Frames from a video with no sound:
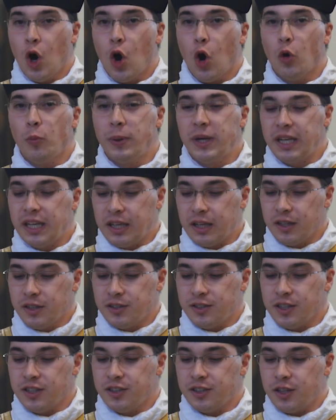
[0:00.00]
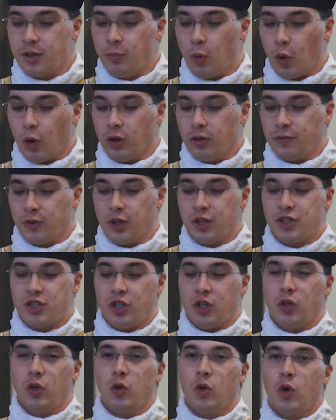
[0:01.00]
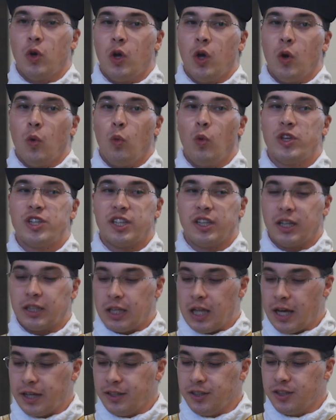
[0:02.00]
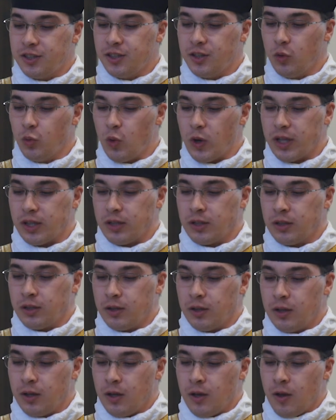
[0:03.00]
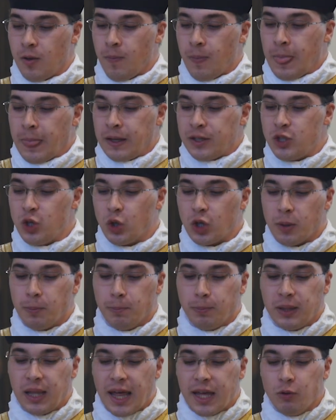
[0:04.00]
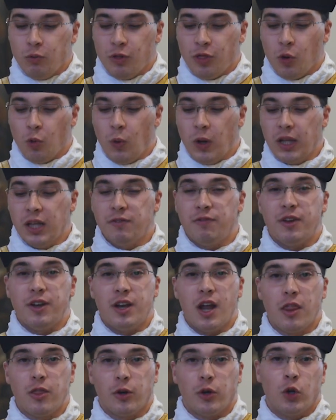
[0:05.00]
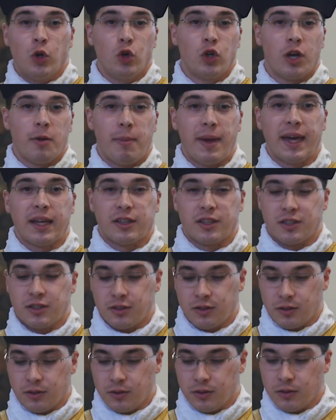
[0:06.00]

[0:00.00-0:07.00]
Obedience is the moral virtue which inclines the will to comply with the will of another who commands.